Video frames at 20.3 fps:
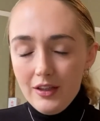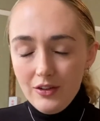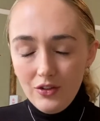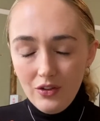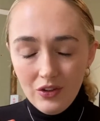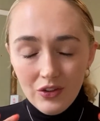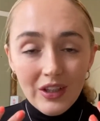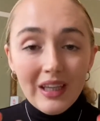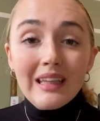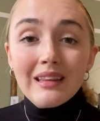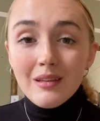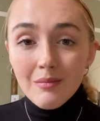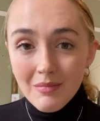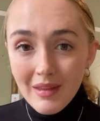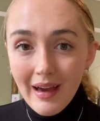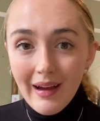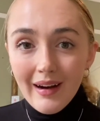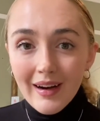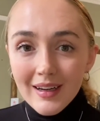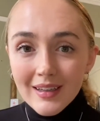You need them
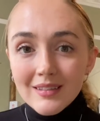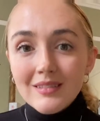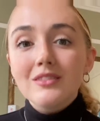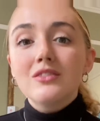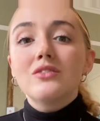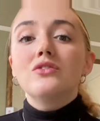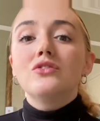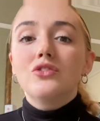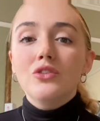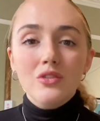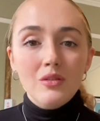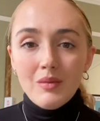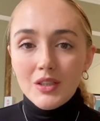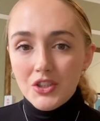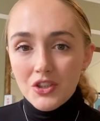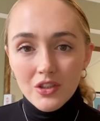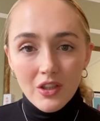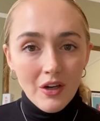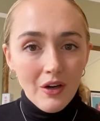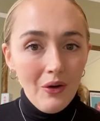there, do them
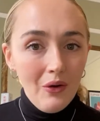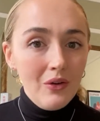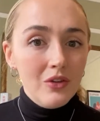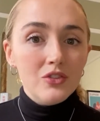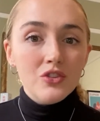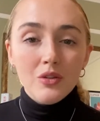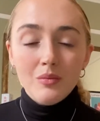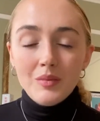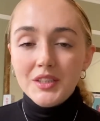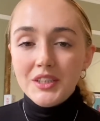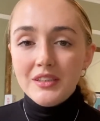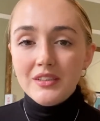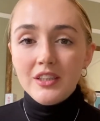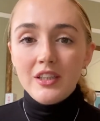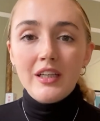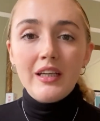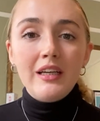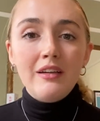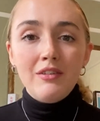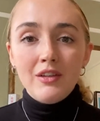as you go. So much
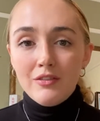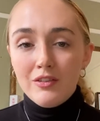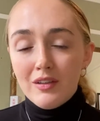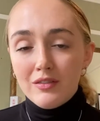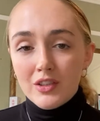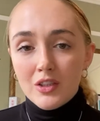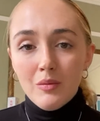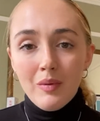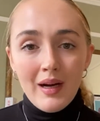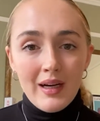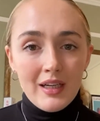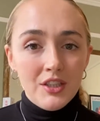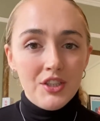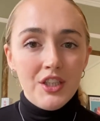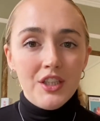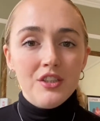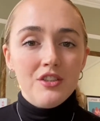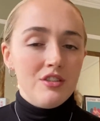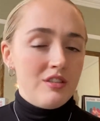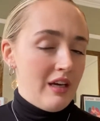easier, even if you have to go back and
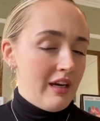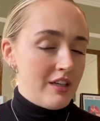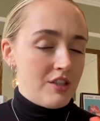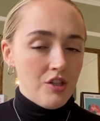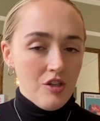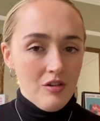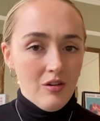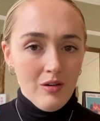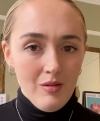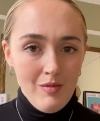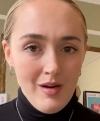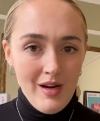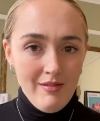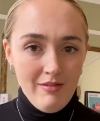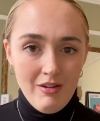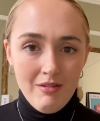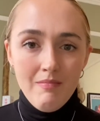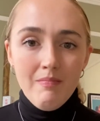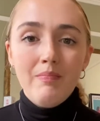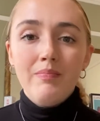change a section or
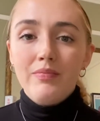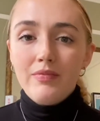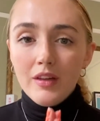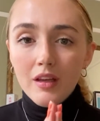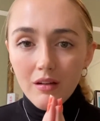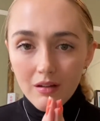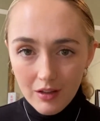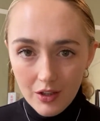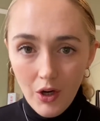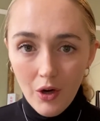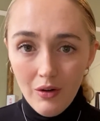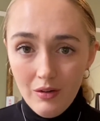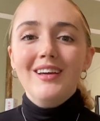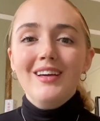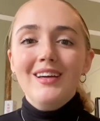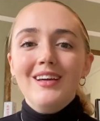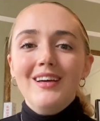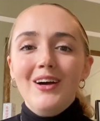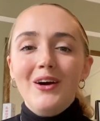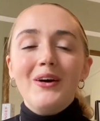whatever. Go.
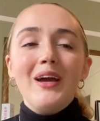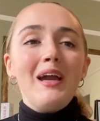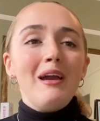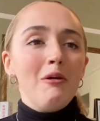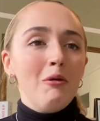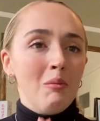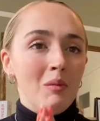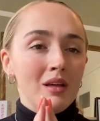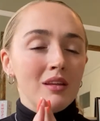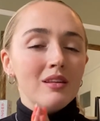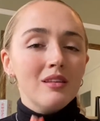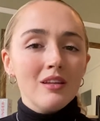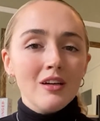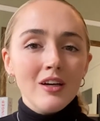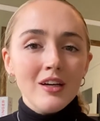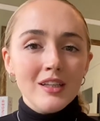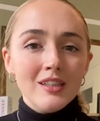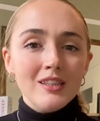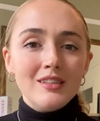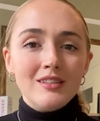Okay, my
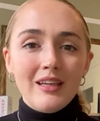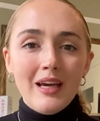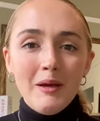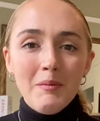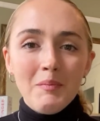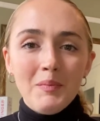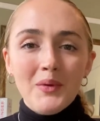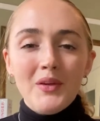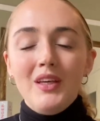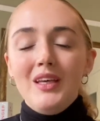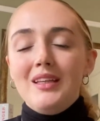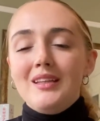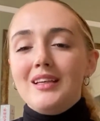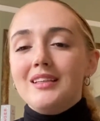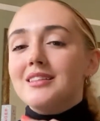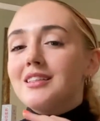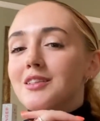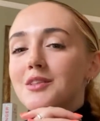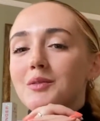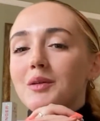third tip,
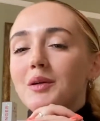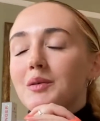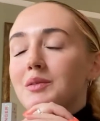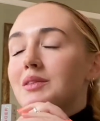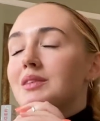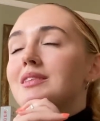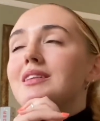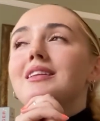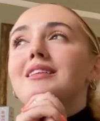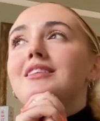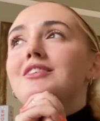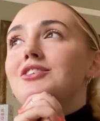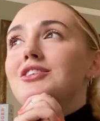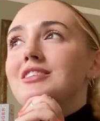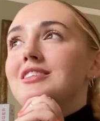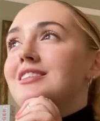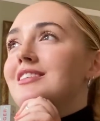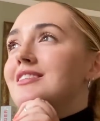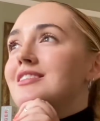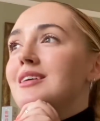this is
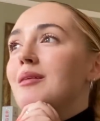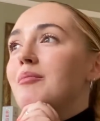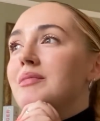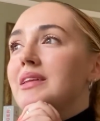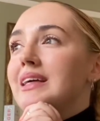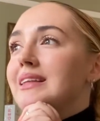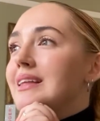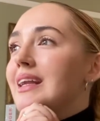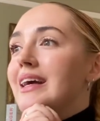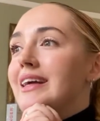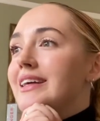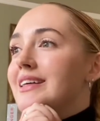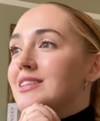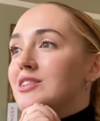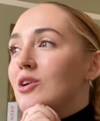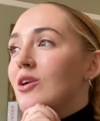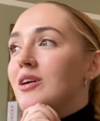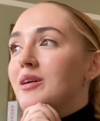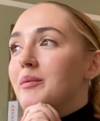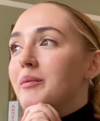just something that I
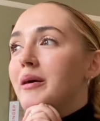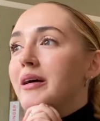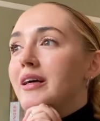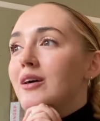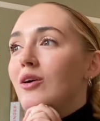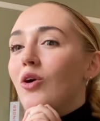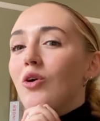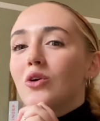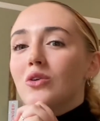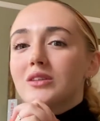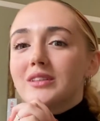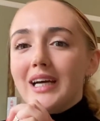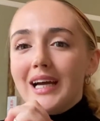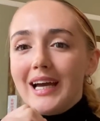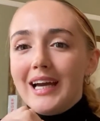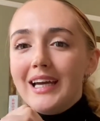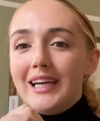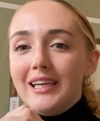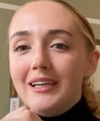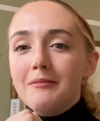could talk about all
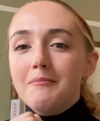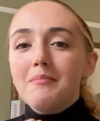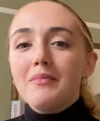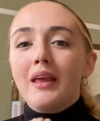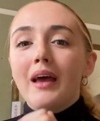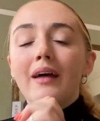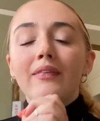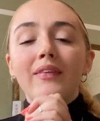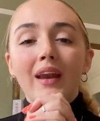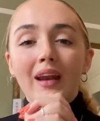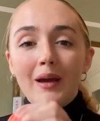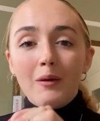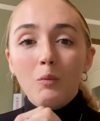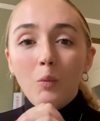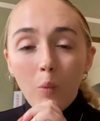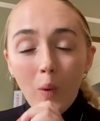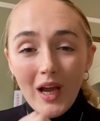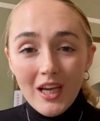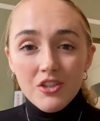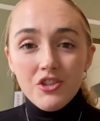day and that I
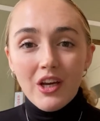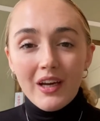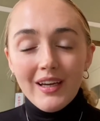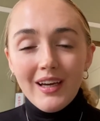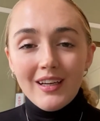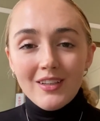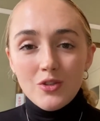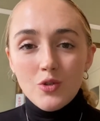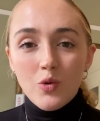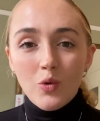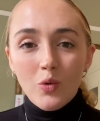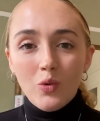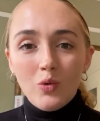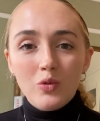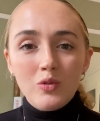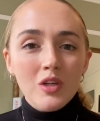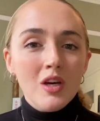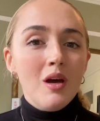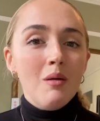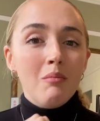wish I had
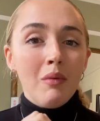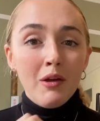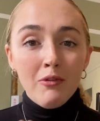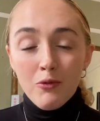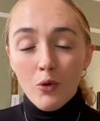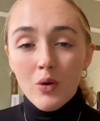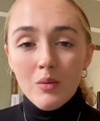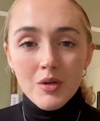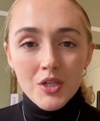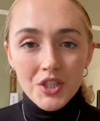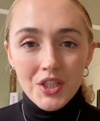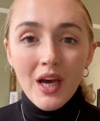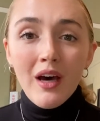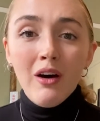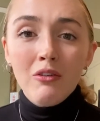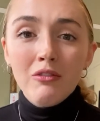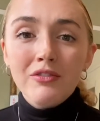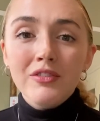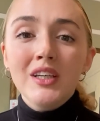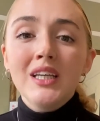told my former
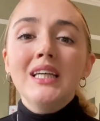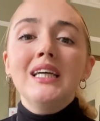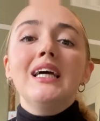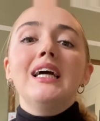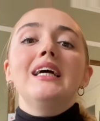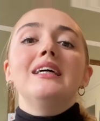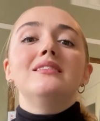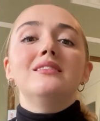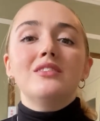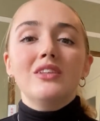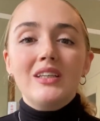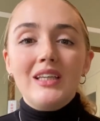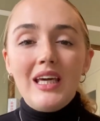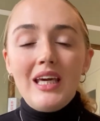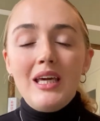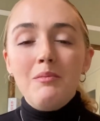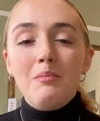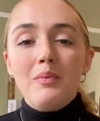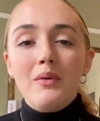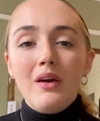self, is to
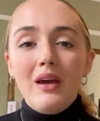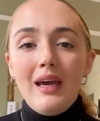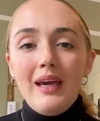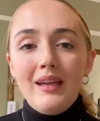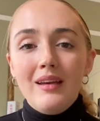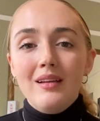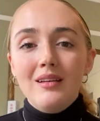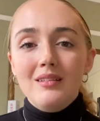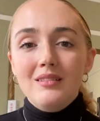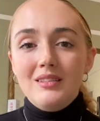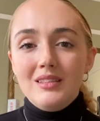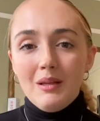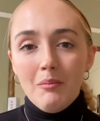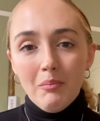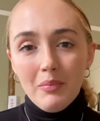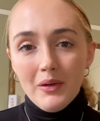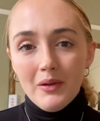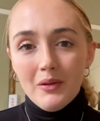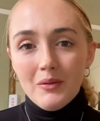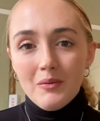keep it
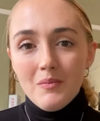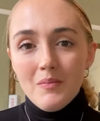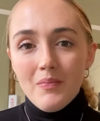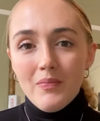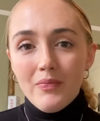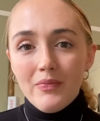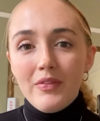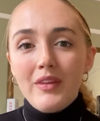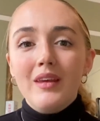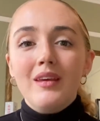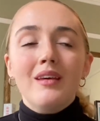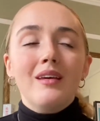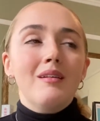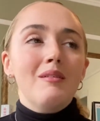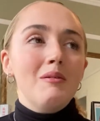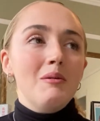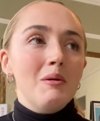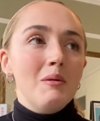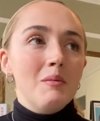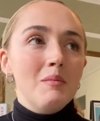simple.
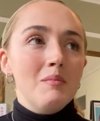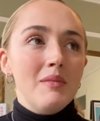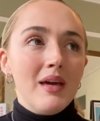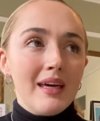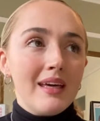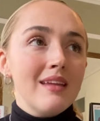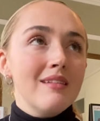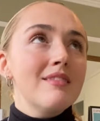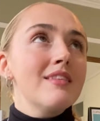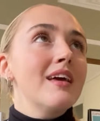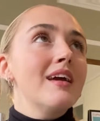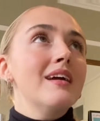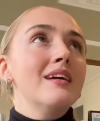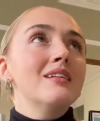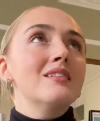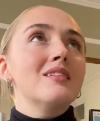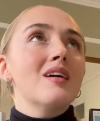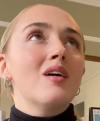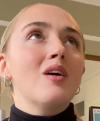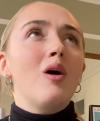Making
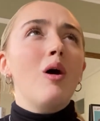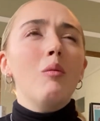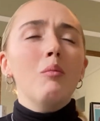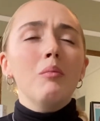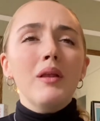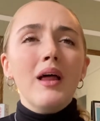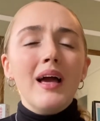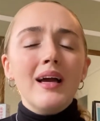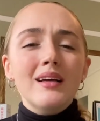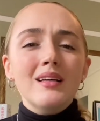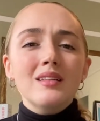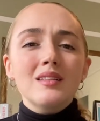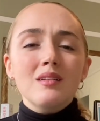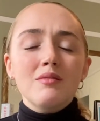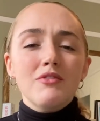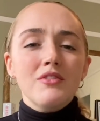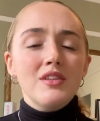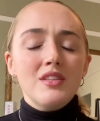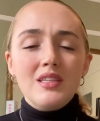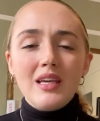things complex
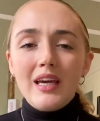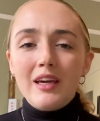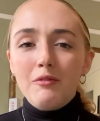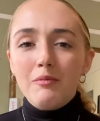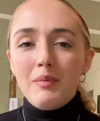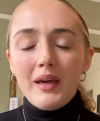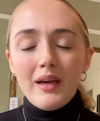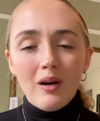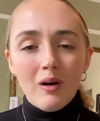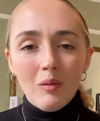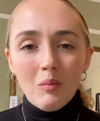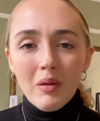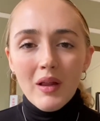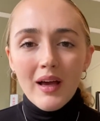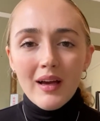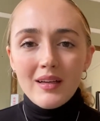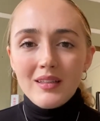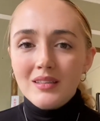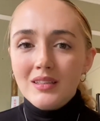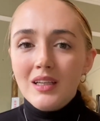for the sake of being
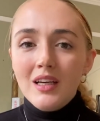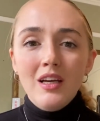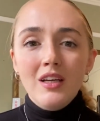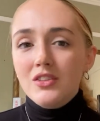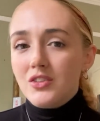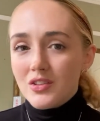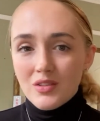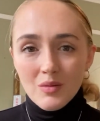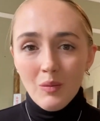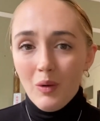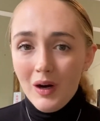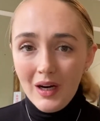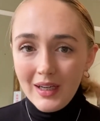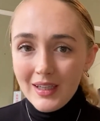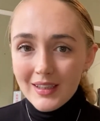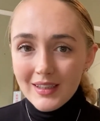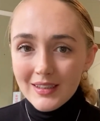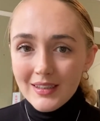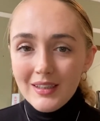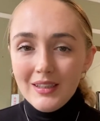complex doesn't
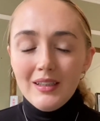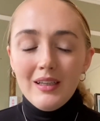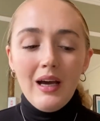work.